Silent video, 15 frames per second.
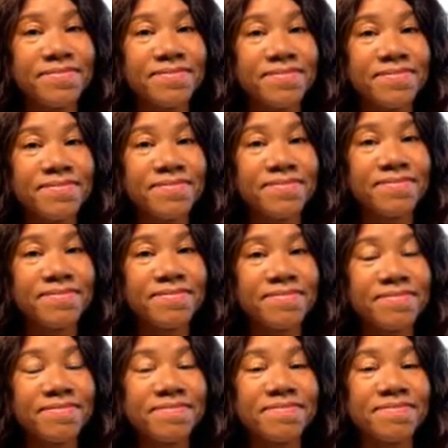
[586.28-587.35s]

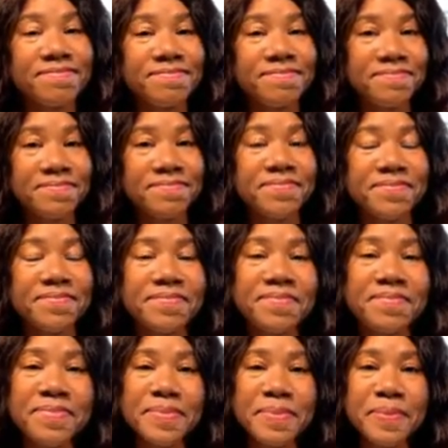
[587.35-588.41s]

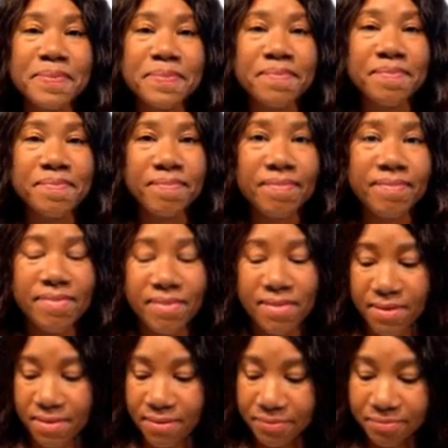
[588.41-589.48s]

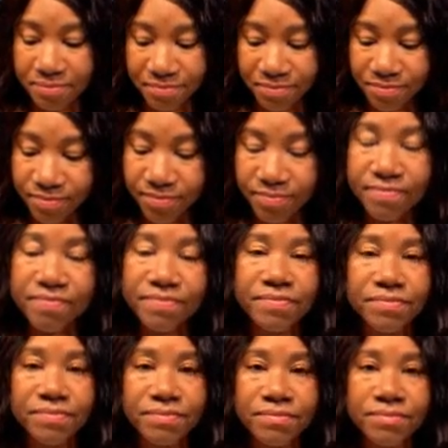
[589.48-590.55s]

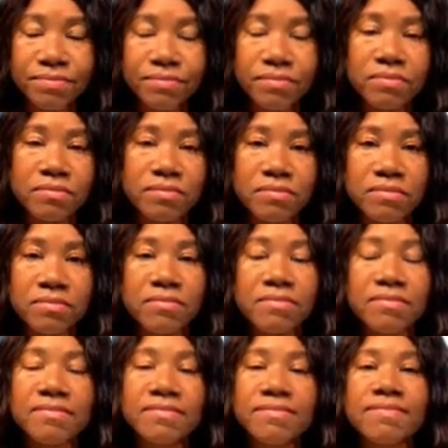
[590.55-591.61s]
[no speech]